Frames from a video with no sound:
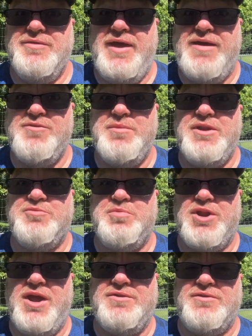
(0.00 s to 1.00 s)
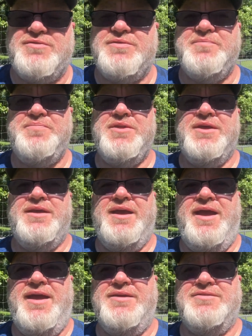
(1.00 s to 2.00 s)
they haven't been as productive
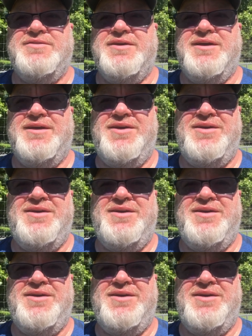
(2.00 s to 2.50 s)
as uh,